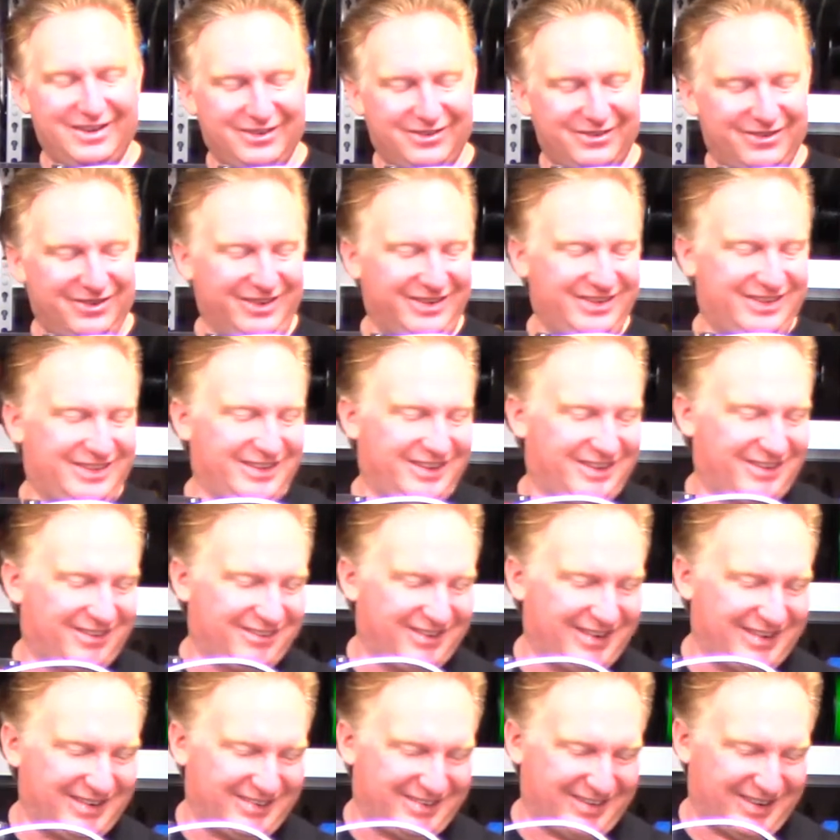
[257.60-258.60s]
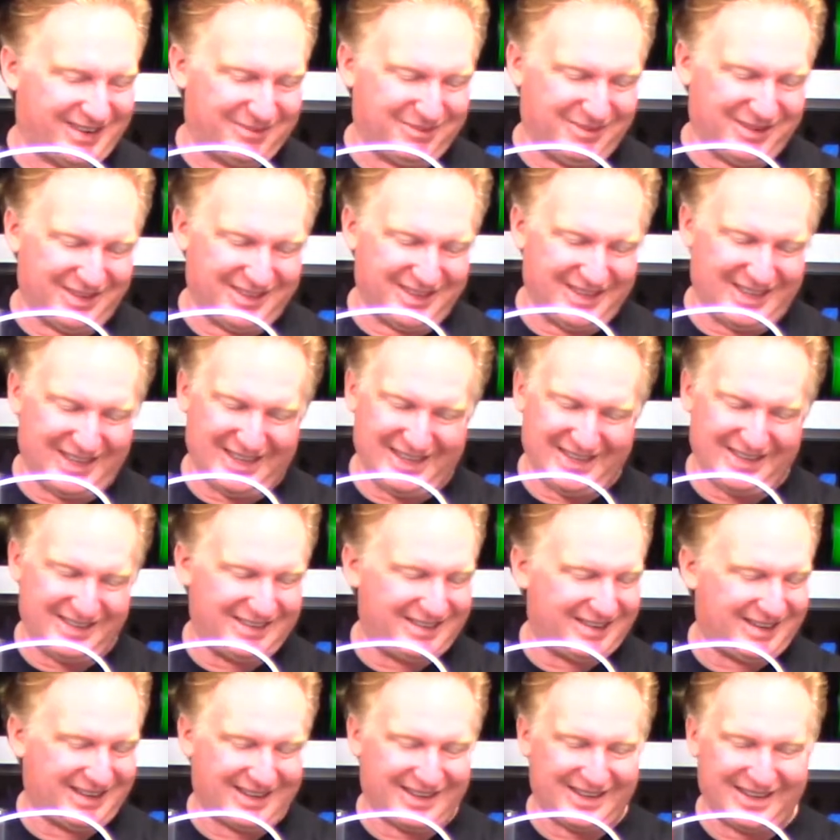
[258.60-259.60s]
Really did a great job on that.
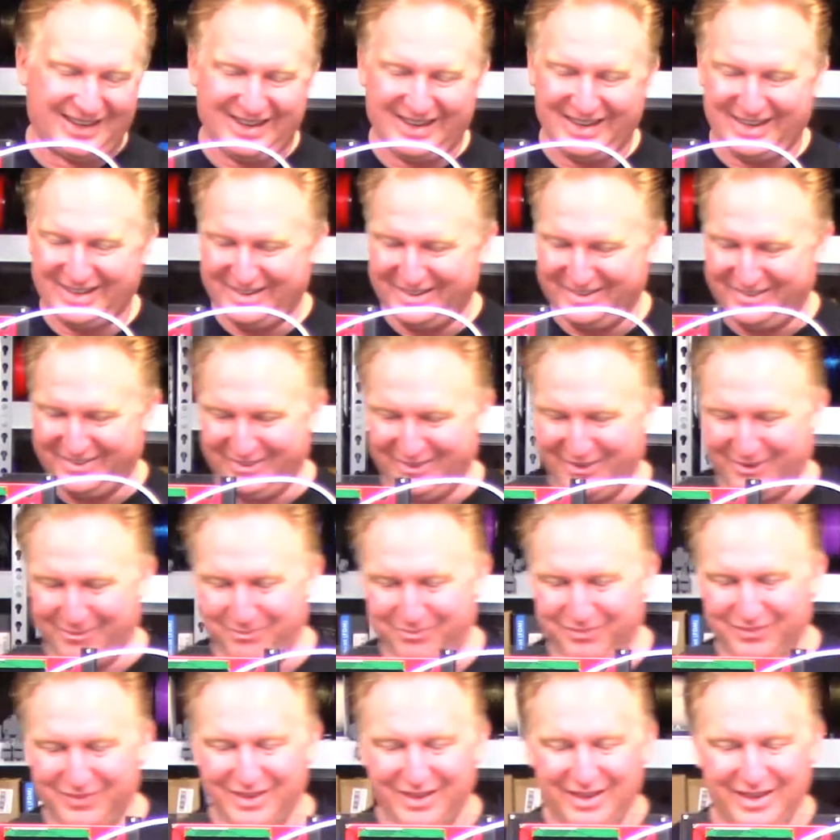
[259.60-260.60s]
I got to hand it to him.